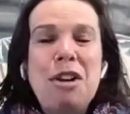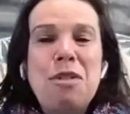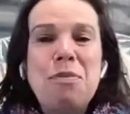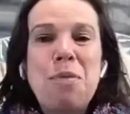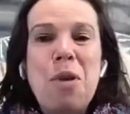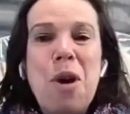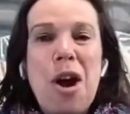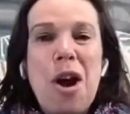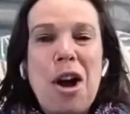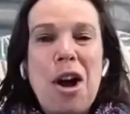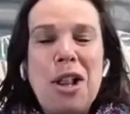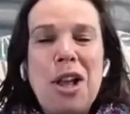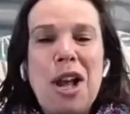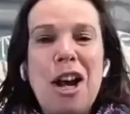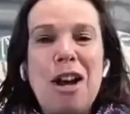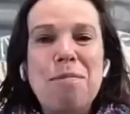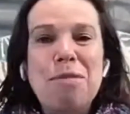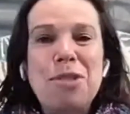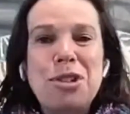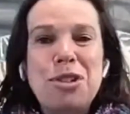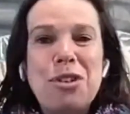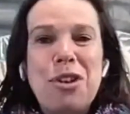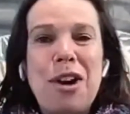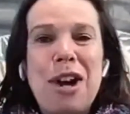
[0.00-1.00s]
while
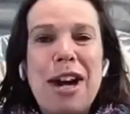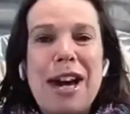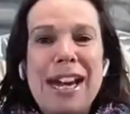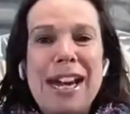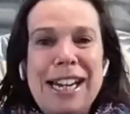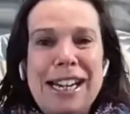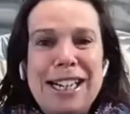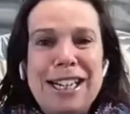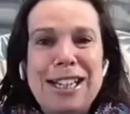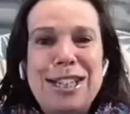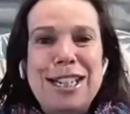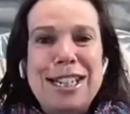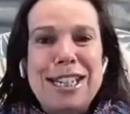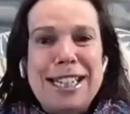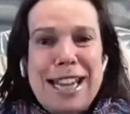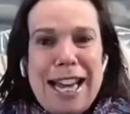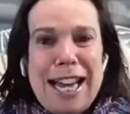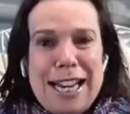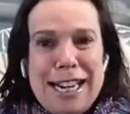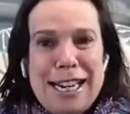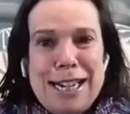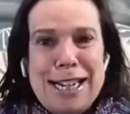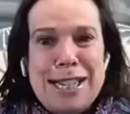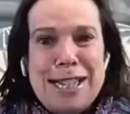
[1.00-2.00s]
I'm trying to
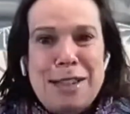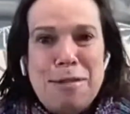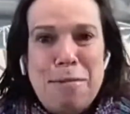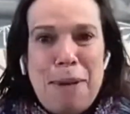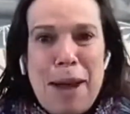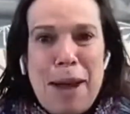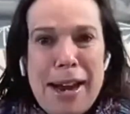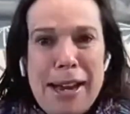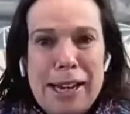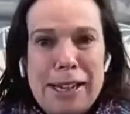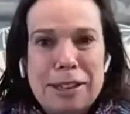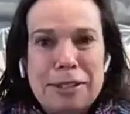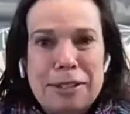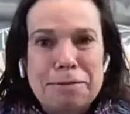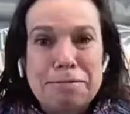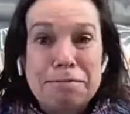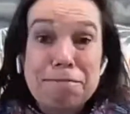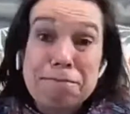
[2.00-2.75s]
get into the paddock.